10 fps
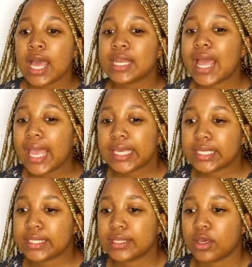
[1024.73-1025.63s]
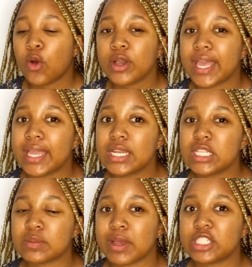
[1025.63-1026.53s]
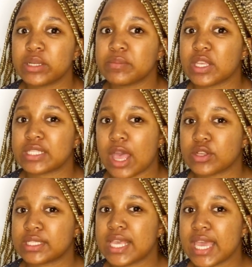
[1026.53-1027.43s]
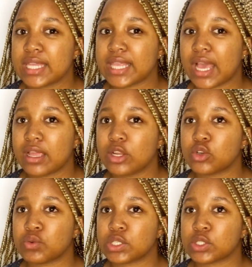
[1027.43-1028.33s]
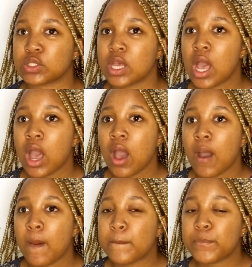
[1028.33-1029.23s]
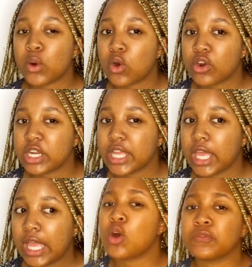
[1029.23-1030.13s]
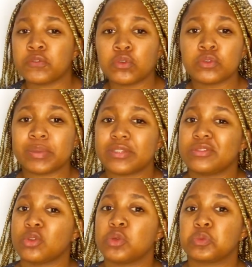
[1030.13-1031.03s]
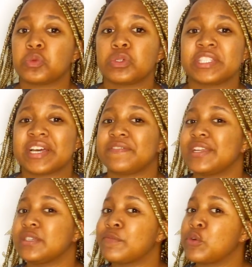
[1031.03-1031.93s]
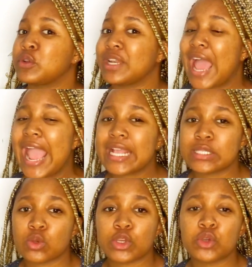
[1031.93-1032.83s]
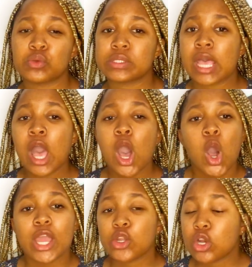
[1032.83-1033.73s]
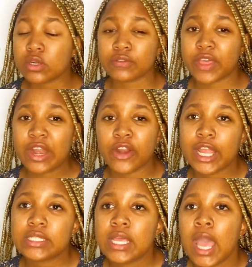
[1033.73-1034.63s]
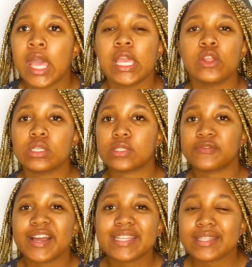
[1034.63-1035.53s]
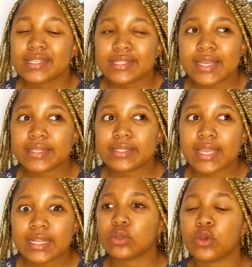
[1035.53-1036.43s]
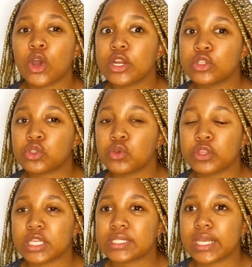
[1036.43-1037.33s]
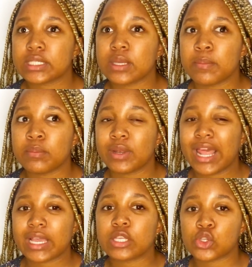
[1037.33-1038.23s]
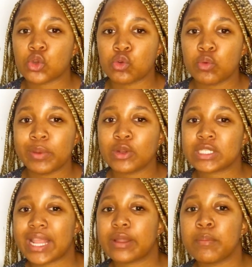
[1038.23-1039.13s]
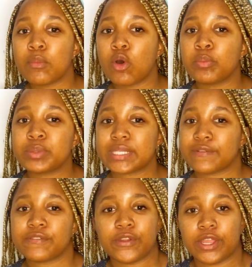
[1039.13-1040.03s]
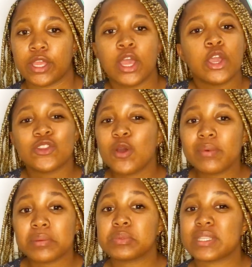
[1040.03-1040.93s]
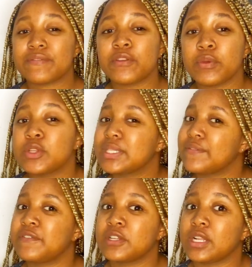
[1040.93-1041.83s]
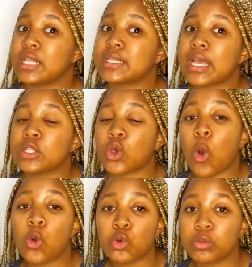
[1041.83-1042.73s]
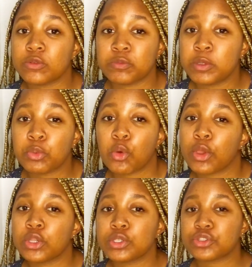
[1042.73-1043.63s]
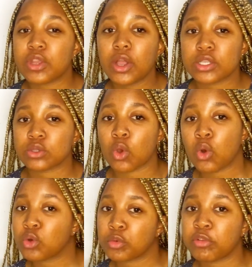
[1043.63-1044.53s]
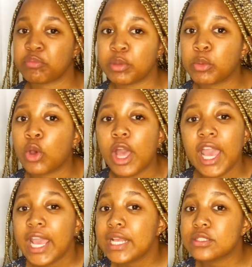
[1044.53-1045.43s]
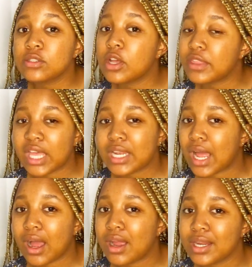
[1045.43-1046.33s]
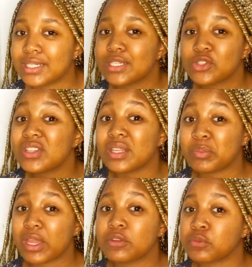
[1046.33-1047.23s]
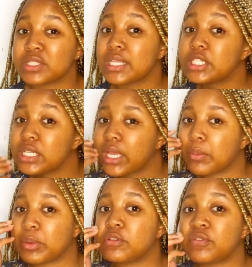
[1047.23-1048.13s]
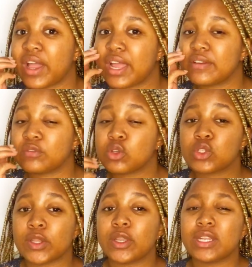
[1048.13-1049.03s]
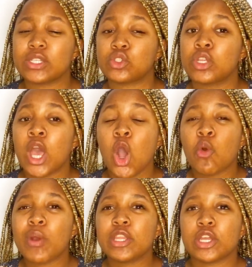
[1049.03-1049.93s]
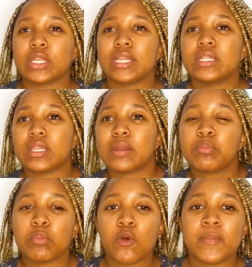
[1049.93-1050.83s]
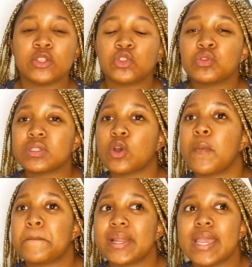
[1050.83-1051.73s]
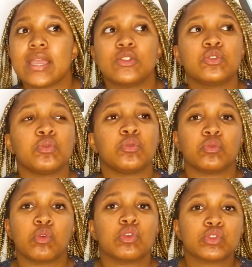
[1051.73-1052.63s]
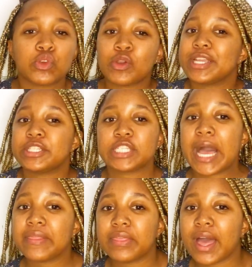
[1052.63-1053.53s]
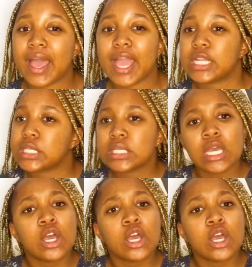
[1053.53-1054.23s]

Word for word: Like, okay, in as much as I was saying that it was boring, cold food, but cold water, fighting for lines or queues, and all of that right it was fun in the sense that you gotta do this as a like as a group it was like mob suffering you know mob suffering when you suffer as like as a whole group of people or when you struggle as a whole group of people it's not that hard and it's not that painful it's actually a bit fun because at least when you're in that moment you complain you console each other and